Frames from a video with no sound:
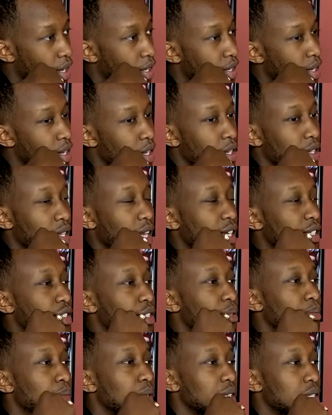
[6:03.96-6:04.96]
Yeah. And that
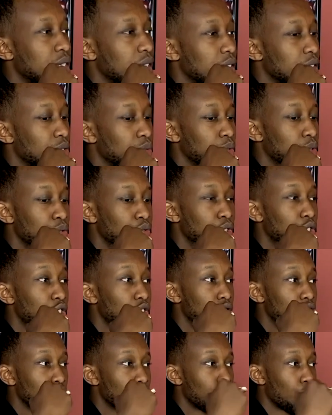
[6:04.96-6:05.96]
shouldn't make sense. We
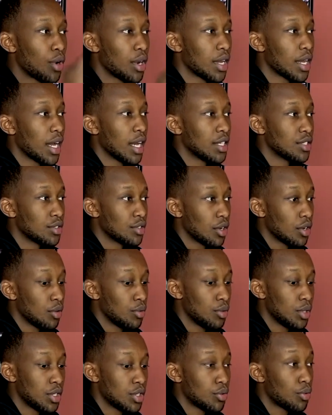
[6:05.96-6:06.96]
should just work
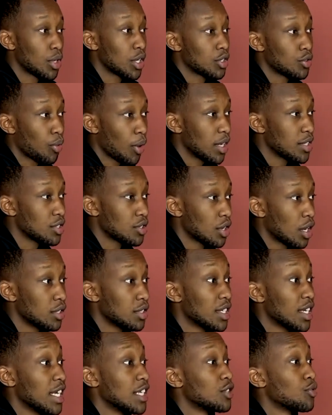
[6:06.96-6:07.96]
twice as hard
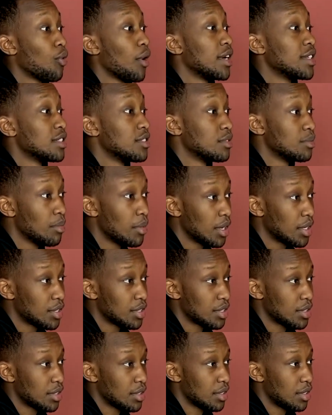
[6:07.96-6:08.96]
to get twice as
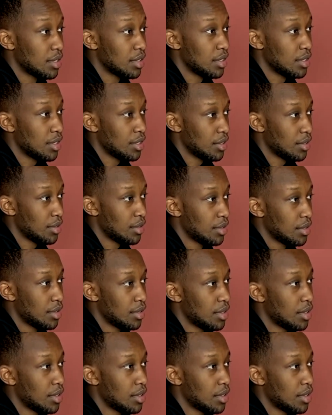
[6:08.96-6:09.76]
much, you know?